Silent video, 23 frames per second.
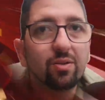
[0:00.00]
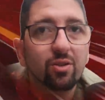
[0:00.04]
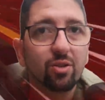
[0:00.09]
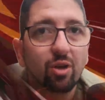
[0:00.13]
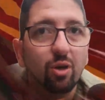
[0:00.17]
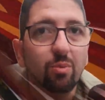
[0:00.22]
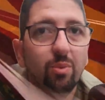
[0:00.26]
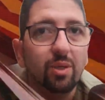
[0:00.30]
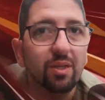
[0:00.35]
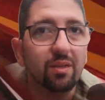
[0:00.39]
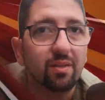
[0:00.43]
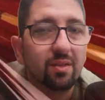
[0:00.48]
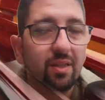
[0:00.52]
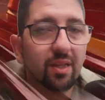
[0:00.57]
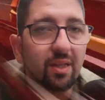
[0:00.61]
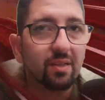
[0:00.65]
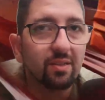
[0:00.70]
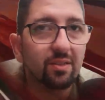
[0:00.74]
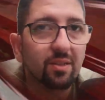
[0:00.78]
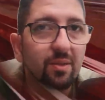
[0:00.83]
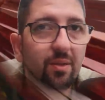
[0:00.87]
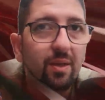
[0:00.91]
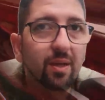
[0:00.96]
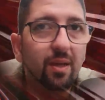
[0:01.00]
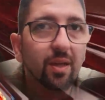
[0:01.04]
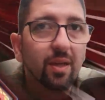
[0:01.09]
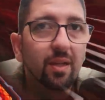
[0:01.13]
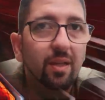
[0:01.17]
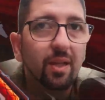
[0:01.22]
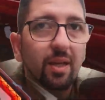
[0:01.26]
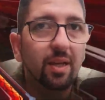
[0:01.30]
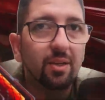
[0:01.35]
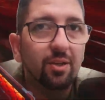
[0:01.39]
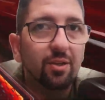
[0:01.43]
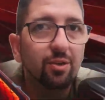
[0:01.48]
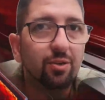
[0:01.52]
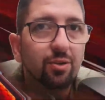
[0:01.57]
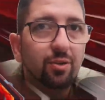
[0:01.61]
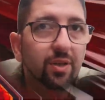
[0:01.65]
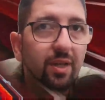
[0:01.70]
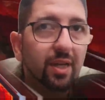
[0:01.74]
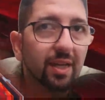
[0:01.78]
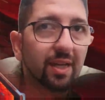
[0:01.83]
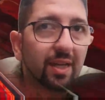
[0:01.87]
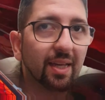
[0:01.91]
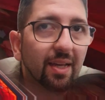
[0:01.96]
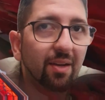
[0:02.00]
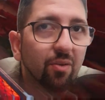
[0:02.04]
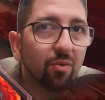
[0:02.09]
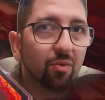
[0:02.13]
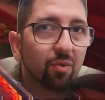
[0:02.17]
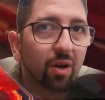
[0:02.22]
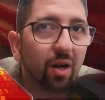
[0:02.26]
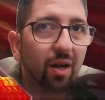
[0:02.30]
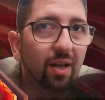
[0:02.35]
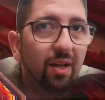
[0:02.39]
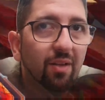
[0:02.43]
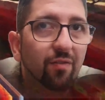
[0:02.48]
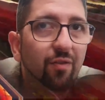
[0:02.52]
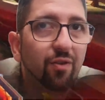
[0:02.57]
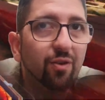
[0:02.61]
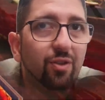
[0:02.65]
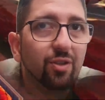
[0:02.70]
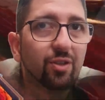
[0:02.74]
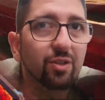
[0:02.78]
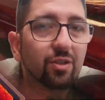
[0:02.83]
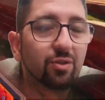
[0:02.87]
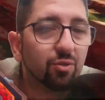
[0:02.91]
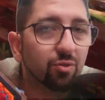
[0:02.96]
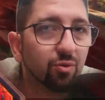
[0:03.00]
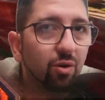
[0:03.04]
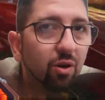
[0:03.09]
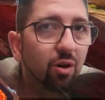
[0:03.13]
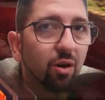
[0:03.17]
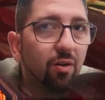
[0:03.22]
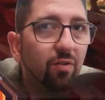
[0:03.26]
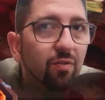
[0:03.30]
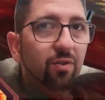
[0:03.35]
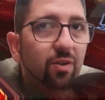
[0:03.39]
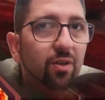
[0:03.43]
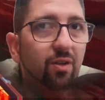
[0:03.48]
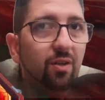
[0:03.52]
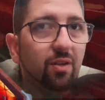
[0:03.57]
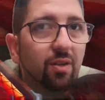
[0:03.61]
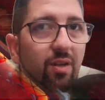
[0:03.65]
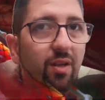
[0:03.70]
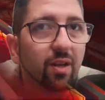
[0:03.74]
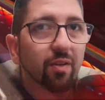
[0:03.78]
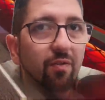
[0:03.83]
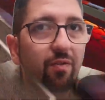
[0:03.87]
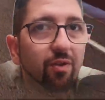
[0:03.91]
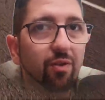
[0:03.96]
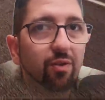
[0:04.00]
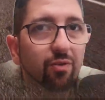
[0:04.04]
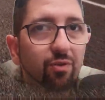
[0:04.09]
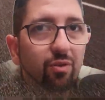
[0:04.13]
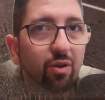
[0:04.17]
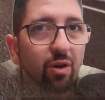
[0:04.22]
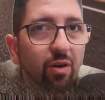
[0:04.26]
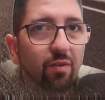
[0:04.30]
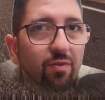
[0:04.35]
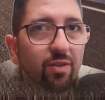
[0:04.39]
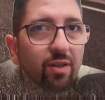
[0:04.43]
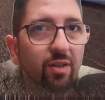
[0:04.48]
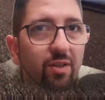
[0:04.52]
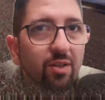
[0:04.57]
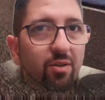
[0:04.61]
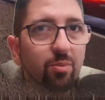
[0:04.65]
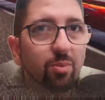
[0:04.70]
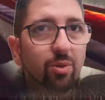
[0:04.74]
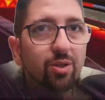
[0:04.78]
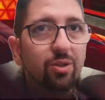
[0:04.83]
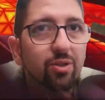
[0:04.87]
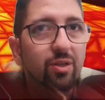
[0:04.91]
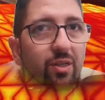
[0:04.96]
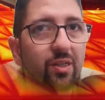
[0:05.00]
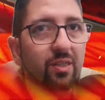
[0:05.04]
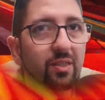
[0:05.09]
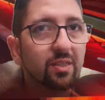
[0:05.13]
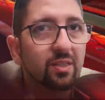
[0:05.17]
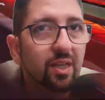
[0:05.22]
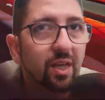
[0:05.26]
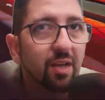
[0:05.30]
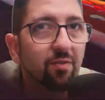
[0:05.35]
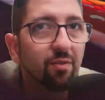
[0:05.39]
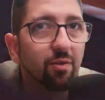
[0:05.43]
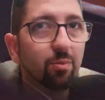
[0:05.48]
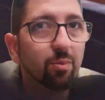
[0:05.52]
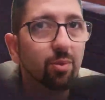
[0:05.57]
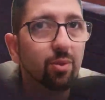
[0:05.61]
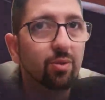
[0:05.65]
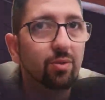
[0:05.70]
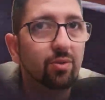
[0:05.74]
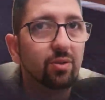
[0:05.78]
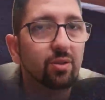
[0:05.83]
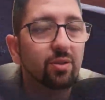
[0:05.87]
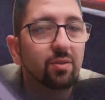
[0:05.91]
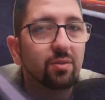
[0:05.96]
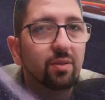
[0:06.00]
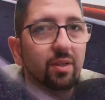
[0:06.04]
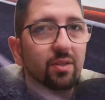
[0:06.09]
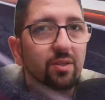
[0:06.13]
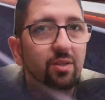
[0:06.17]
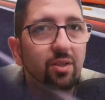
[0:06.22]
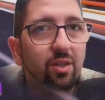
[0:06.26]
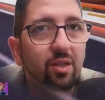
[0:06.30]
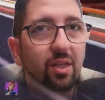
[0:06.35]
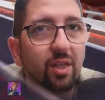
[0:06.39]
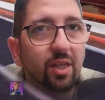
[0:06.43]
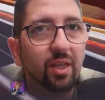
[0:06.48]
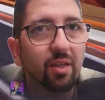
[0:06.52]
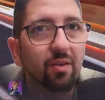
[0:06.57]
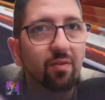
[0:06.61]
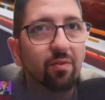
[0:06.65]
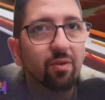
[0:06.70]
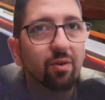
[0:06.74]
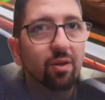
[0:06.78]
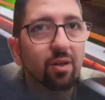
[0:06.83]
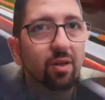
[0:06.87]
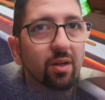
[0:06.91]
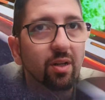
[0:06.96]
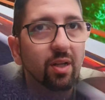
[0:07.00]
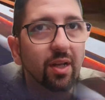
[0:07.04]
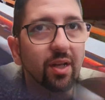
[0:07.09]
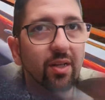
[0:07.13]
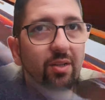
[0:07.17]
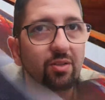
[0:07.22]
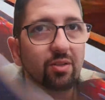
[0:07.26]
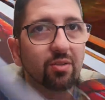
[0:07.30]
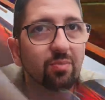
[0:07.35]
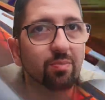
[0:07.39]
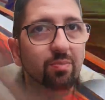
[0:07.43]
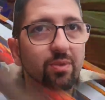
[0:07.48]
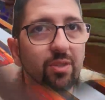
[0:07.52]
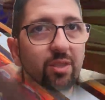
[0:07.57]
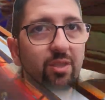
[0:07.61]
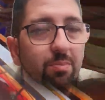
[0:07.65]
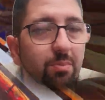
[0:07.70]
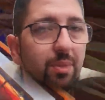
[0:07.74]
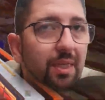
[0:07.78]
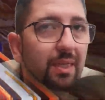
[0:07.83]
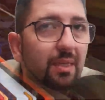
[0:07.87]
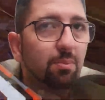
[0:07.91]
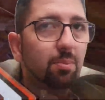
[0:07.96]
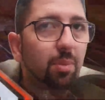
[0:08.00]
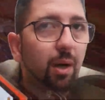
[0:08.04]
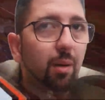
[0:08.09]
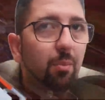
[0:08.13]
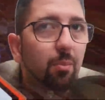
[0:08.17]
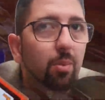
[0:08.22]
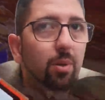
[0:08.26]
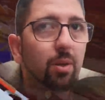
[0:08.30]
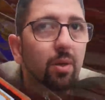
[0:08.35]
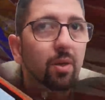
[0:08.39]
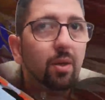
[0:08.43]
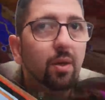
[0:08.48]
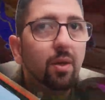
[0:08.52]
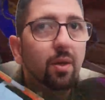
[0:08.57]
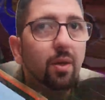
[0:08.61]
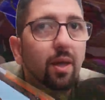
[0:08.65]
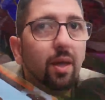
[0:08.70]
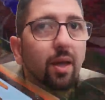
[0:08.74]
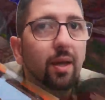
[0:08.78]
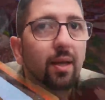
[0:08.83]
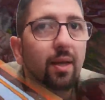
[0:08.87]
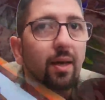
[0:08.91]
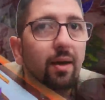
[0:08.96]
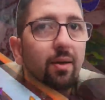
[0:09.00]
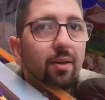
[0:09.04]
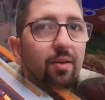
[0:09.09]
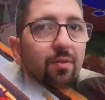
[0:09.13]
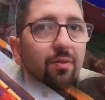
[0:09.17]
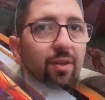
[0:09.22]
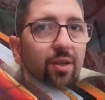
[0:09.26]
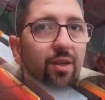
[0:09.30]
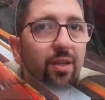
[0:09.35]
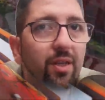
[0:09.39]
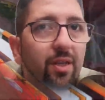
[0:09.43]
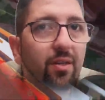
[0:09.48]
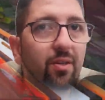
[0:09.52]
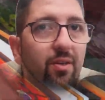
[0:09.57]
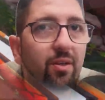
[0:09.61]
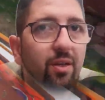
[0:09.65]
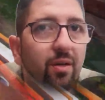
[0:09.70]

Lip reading: are so many things that you can get right if you just draft. If you draft a little bit, you can save your boost. It's going to give you a little extra speed bump. And now even here,